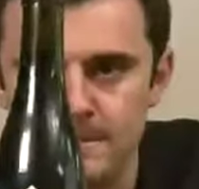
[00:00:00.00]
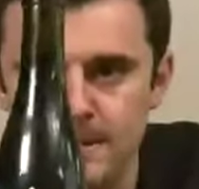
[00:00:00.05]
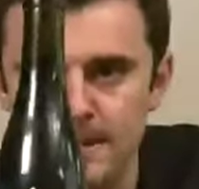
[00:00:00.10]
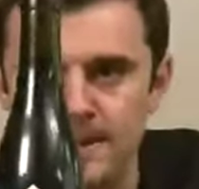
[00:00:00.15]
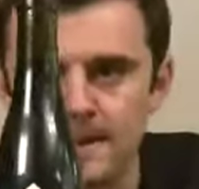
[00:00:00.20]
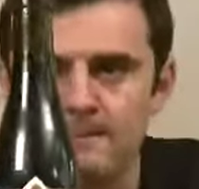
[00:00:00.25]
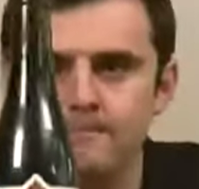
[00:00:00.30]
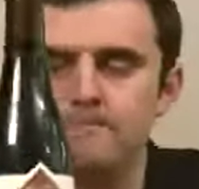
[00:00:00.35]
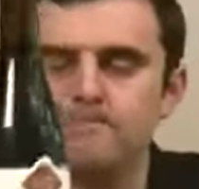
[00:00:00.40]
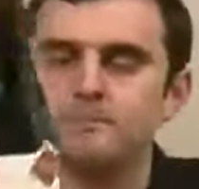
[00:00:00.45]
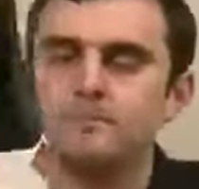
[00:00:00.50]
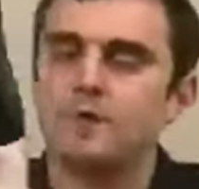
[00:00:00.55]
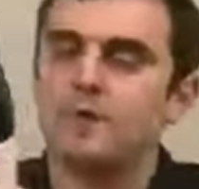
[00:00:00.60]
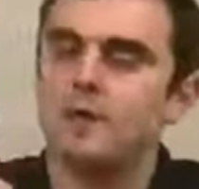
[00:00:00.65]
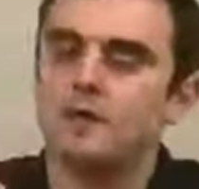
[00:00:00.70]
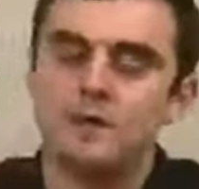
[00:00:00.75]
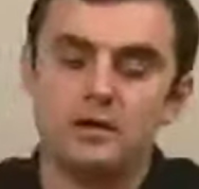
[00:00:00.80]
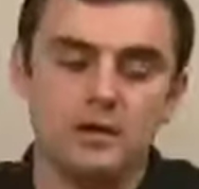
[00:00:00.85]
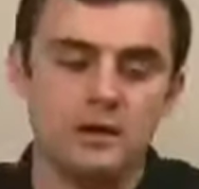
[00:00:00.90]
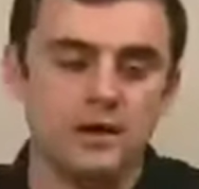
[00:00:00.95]
Got it?
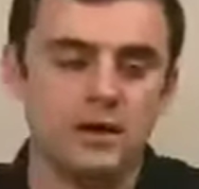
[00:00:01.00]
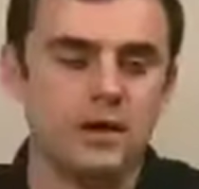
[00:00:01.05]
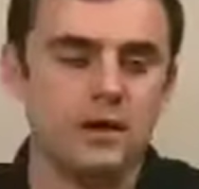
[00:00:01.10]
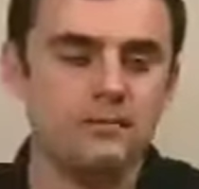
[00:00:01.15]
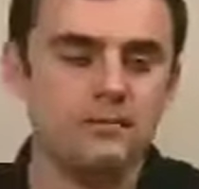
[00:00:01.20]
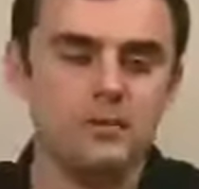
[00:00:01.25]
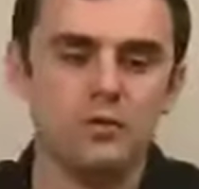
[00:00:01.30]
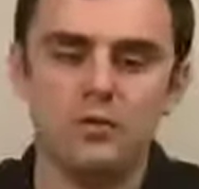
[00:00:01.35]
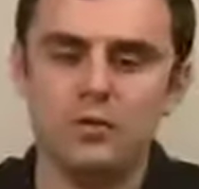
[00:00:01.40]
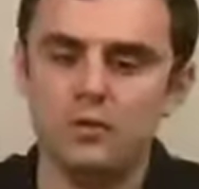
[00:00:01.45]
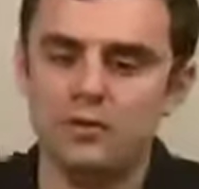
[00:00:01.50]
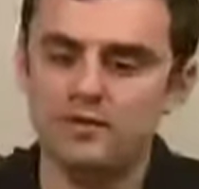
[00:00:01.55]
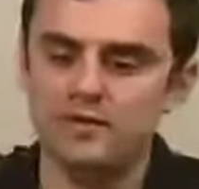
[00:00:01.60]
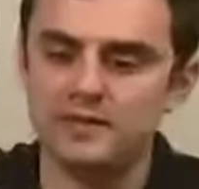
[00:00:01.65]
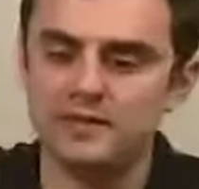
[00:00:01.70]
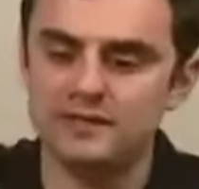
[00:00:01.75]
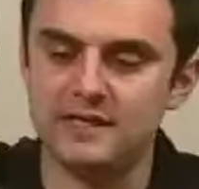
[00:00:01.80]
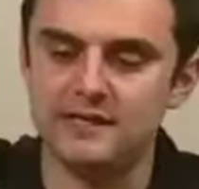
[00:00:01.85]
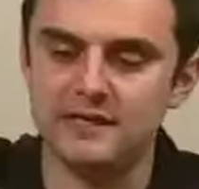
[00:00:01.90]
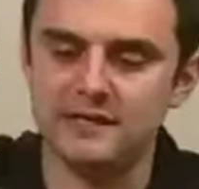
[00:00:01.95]
Um, one of the
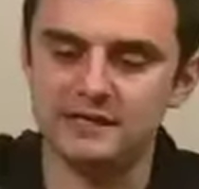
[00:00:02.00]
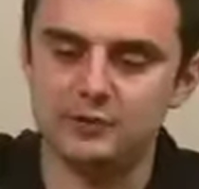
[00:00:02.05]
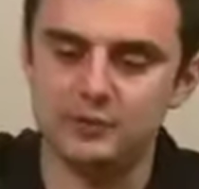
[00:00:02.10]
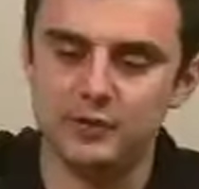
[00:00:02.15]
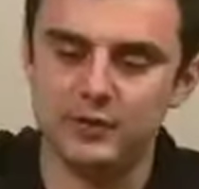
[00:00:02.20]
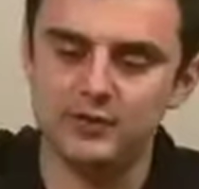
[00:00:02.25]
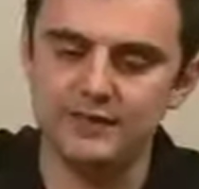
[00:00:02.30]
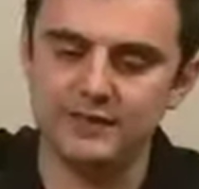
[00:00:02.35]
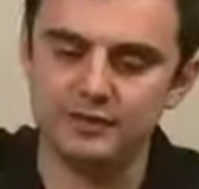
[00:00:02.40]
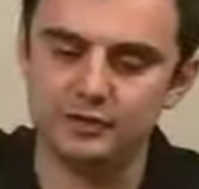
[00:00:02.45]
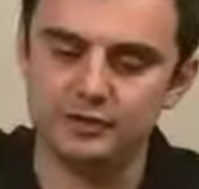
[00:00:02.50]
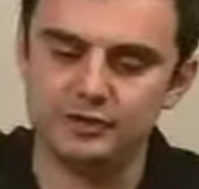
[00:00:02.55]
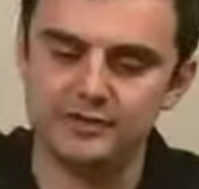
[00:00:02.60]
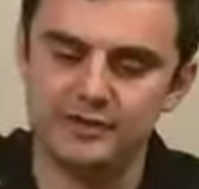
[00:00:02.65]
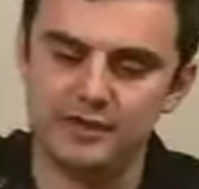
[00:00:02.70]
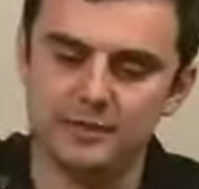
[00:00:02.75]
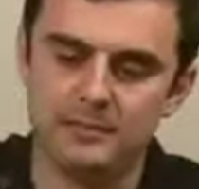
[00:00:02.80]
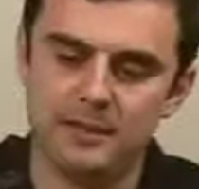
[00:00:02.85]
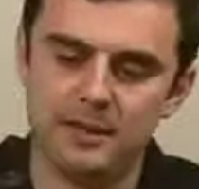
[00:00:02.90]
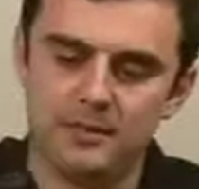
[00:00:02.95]
things I think is really
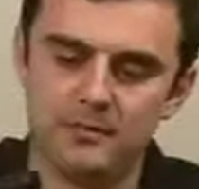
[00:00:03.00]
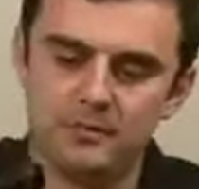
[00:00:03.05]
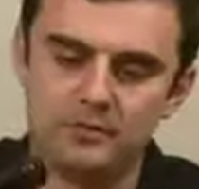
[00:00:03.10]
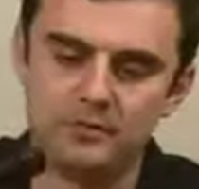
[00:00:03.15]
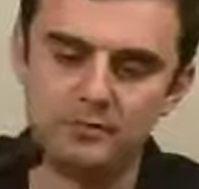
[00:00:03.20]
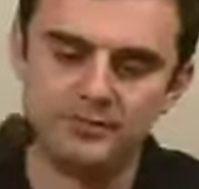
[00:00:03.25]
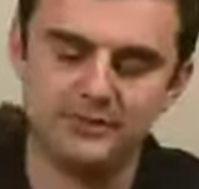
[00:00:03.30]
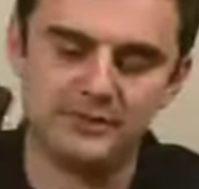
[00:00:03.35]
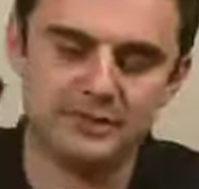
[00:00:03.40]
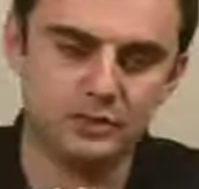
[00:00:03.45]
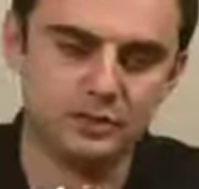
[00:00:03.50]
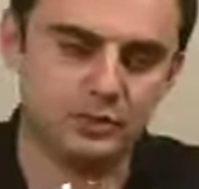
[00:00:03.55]
interesting about Nuits St.